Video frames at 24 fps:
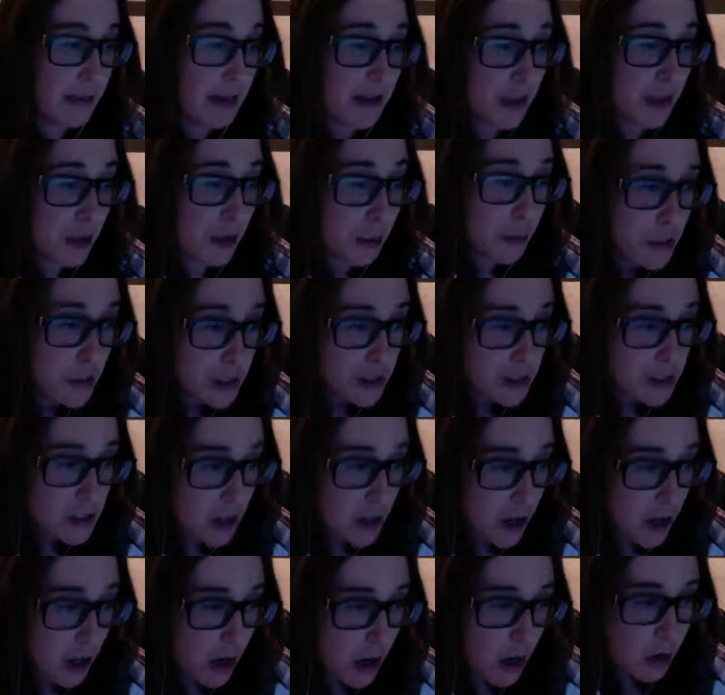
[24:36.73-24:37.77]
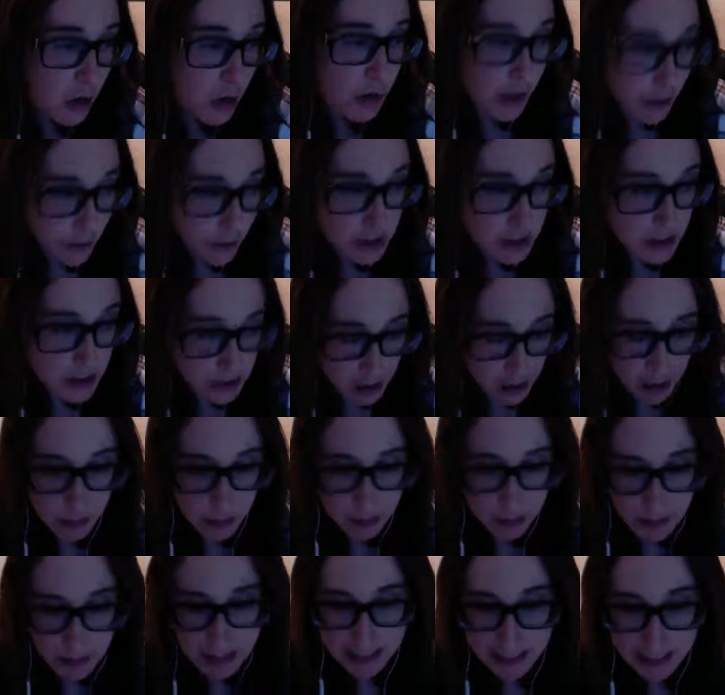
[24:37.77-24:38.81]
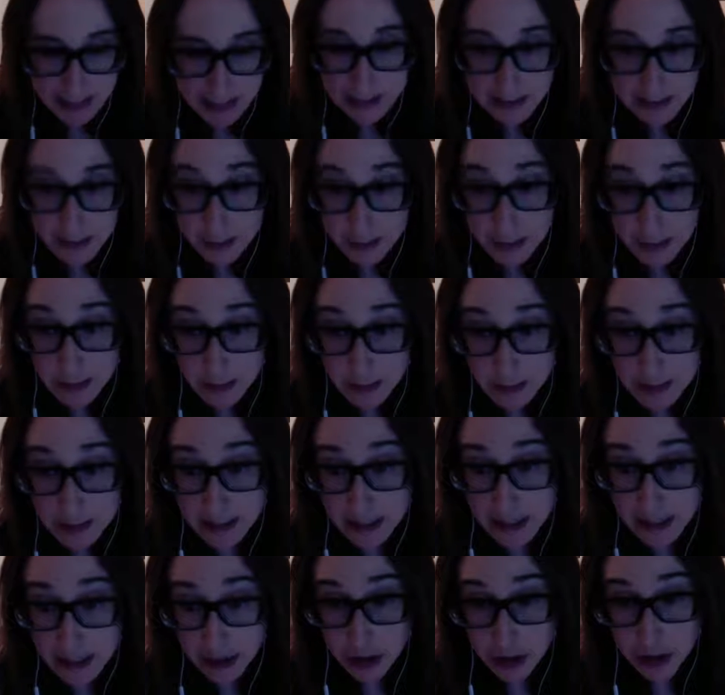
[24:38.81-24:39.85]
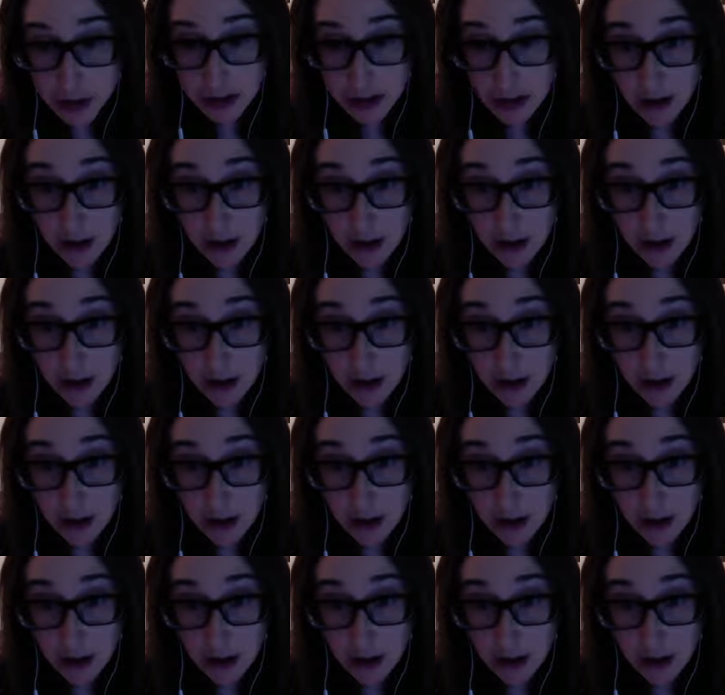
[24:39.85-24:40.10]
I mean, there was some like experimentation